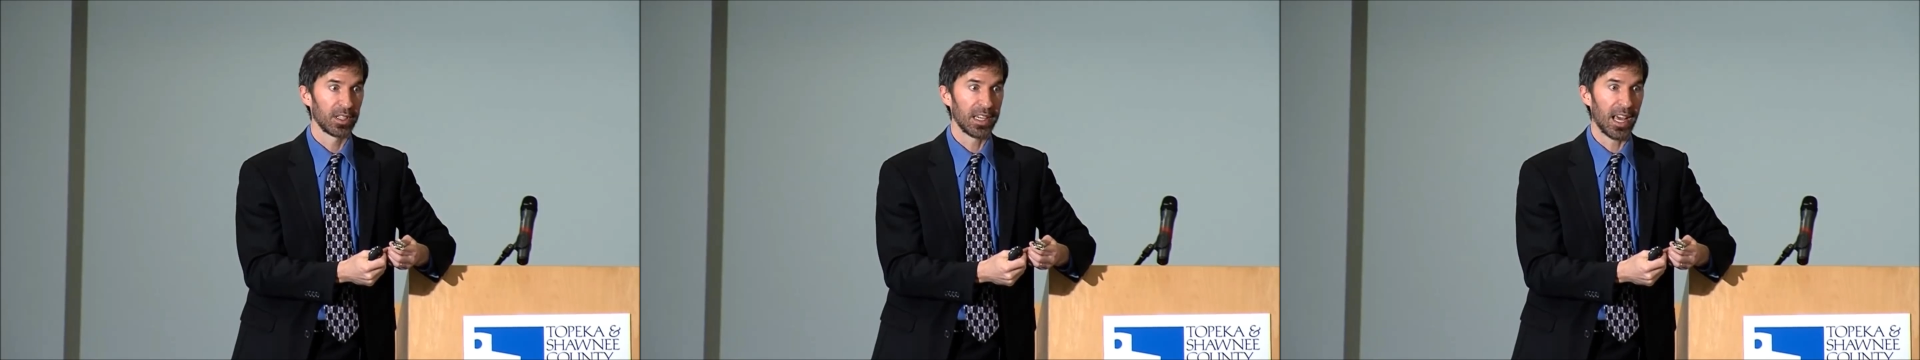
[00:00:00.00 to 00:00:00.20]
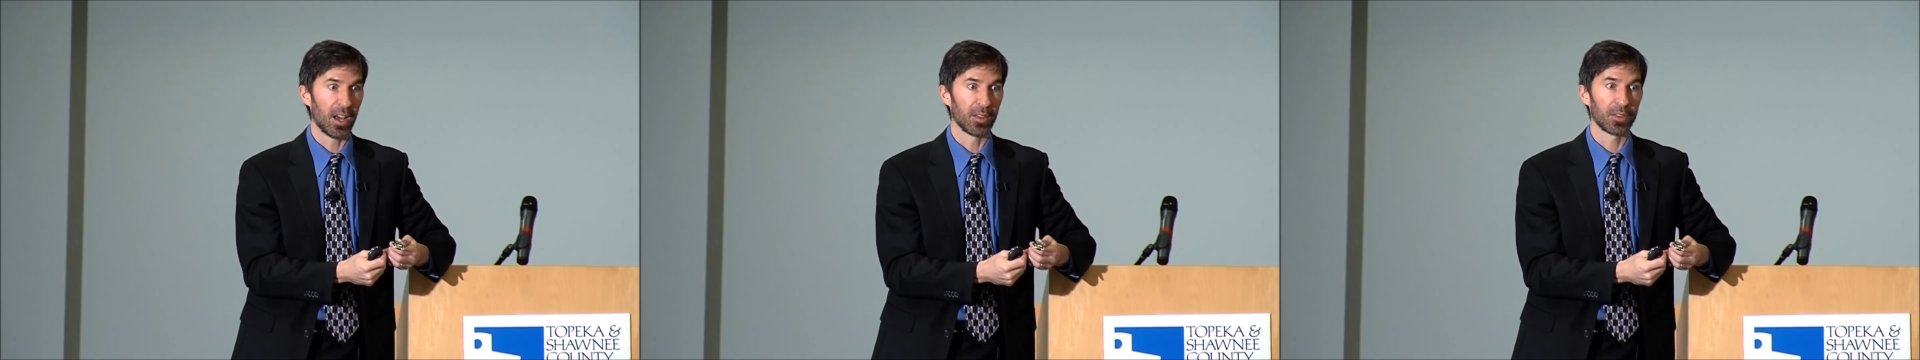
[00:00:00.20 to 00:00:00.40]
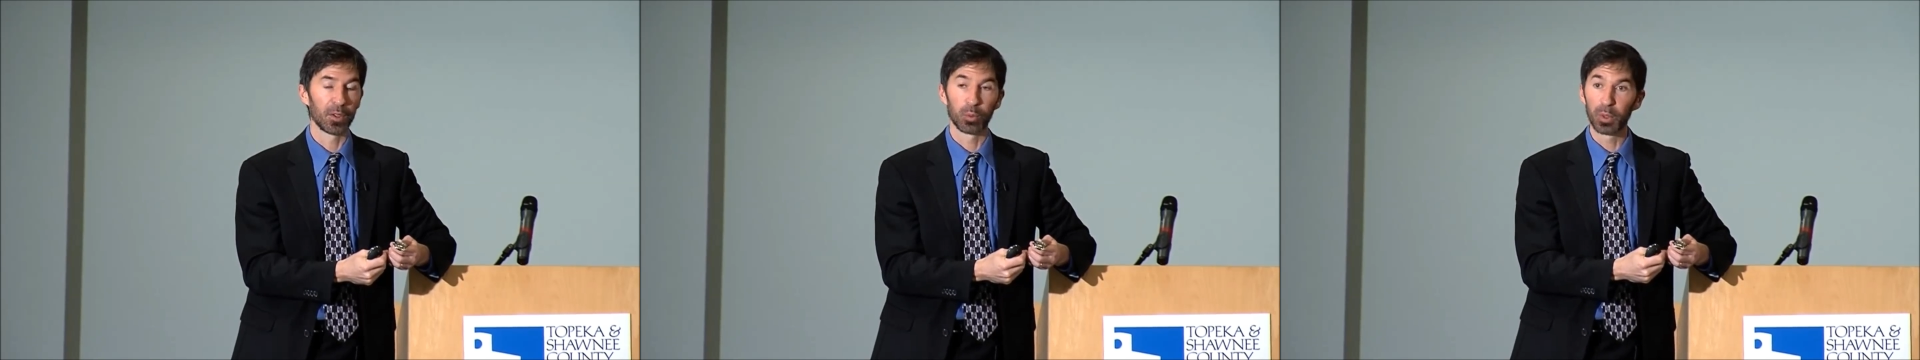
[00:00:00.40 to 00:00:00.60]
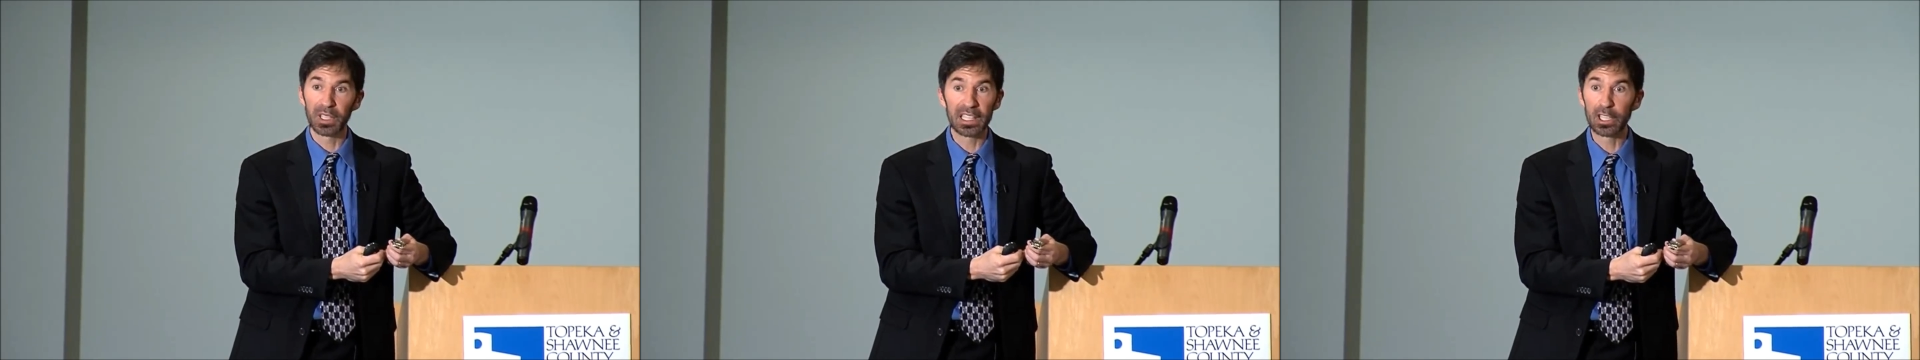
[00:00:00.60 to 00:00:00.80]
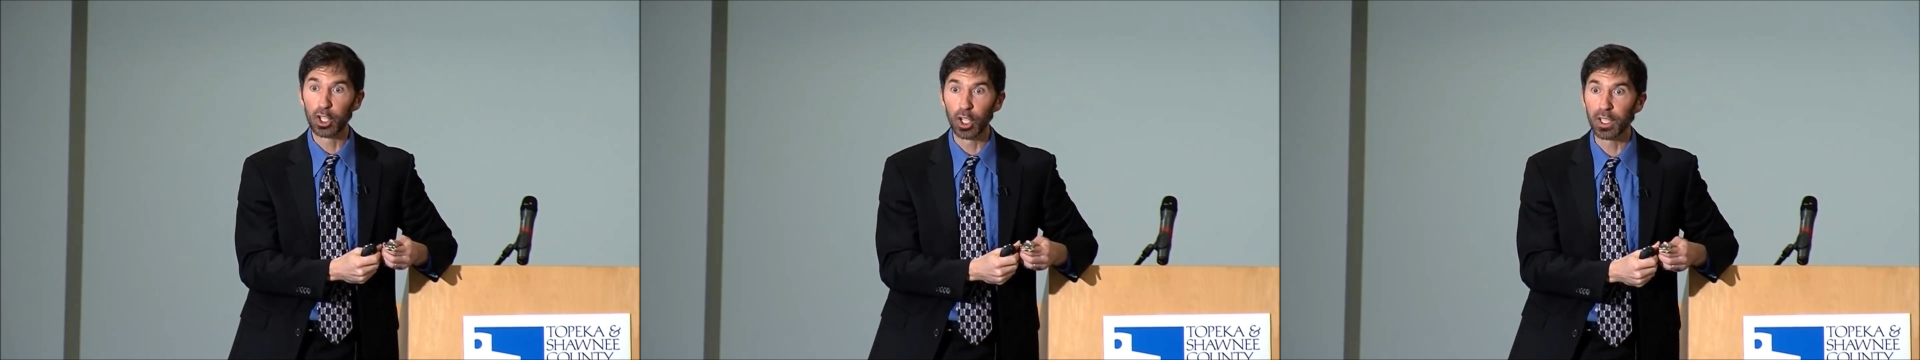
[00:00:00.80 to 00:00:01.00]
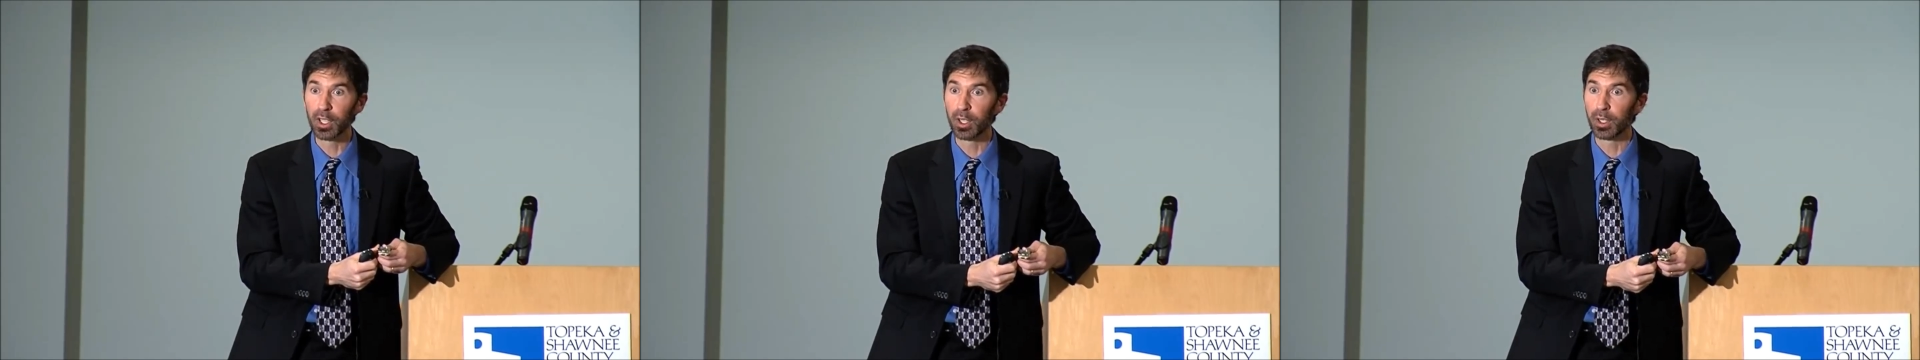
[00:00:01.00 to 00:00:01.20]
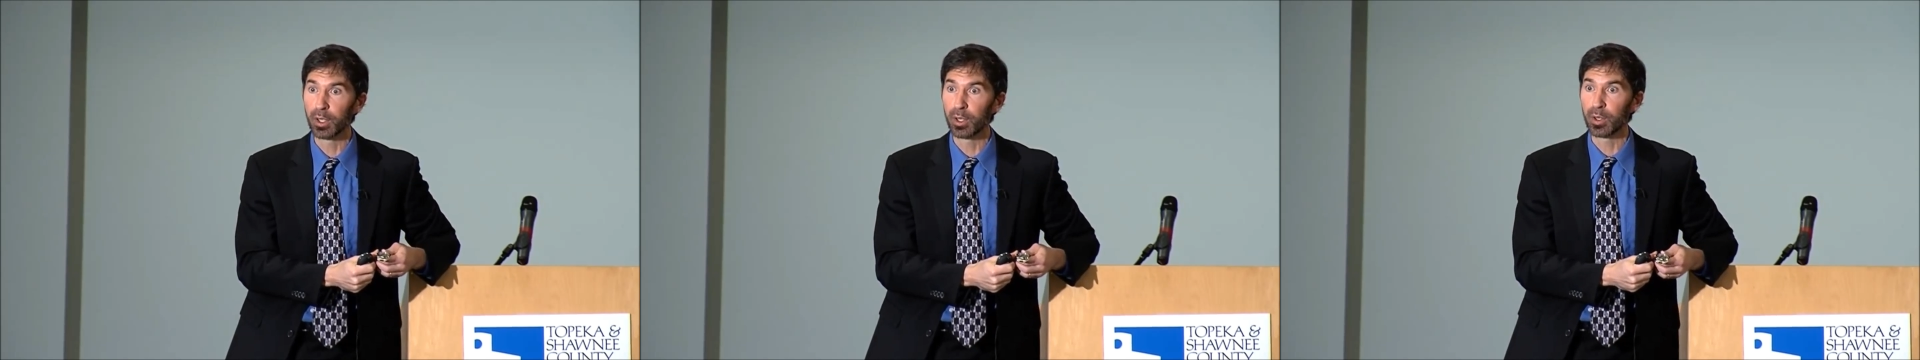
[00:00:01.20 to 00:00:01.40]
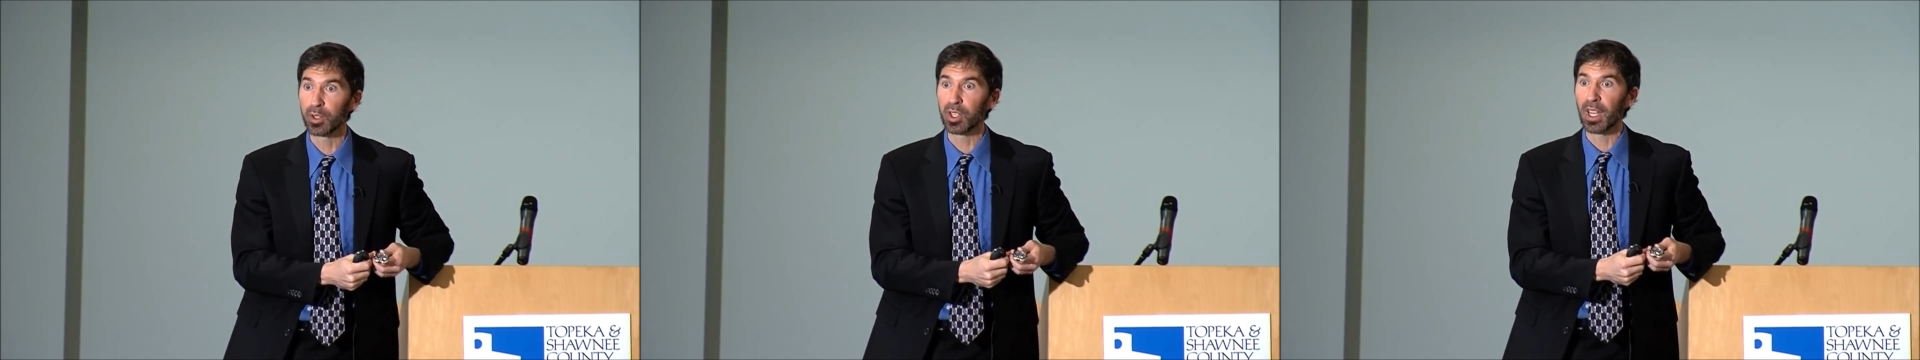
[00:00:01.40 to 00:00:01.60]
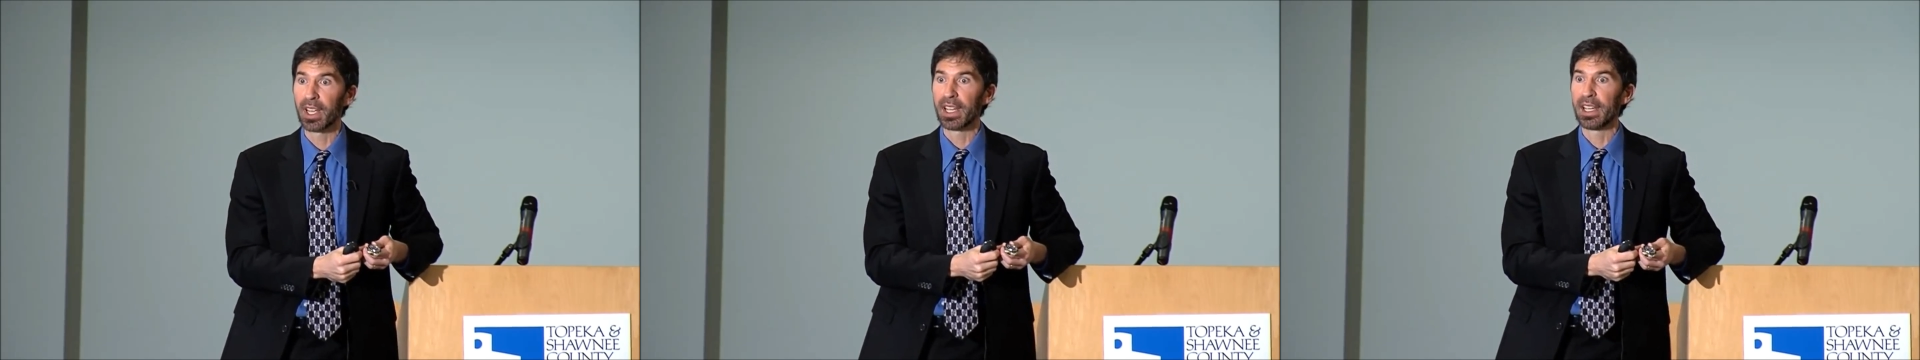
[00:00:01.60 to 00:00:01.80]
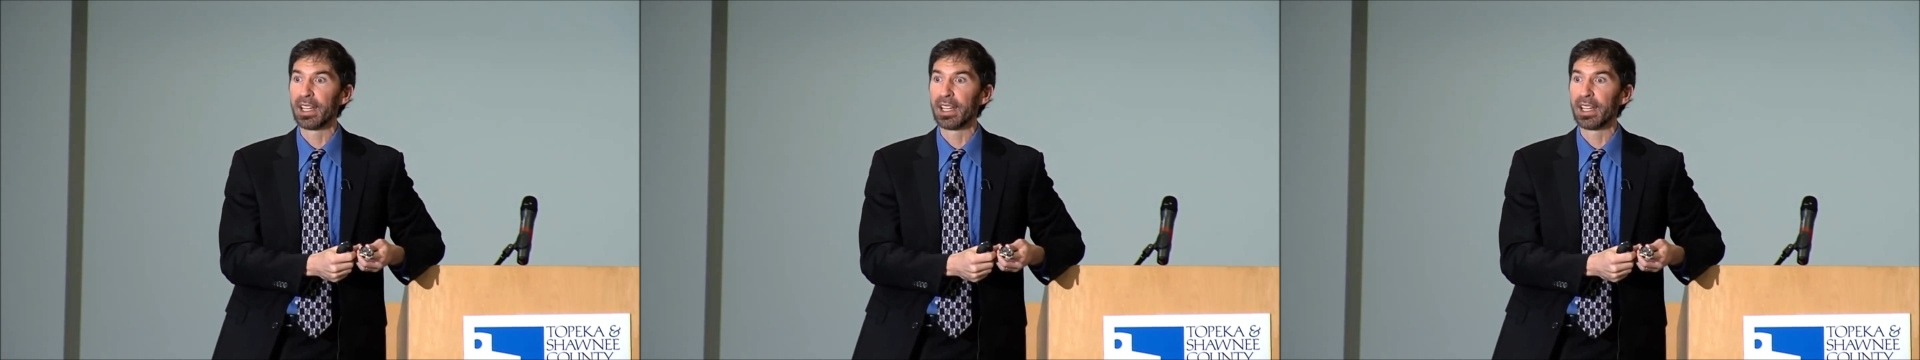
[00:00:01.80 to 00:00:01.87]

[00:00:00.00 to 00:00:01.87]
Now, the really good news